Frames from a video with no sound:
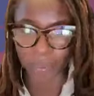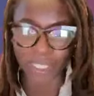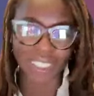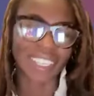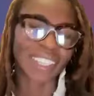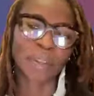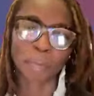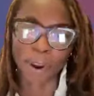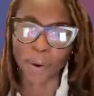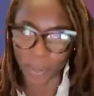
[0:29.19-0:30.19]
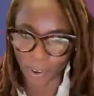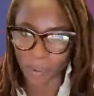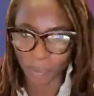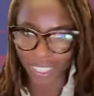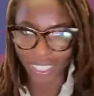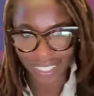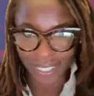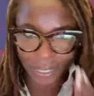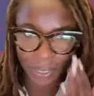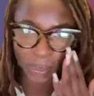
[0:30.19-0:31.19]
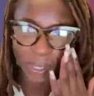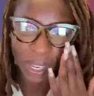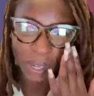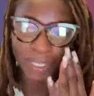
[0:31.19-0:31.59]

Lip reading: which is like the part we all want to get to,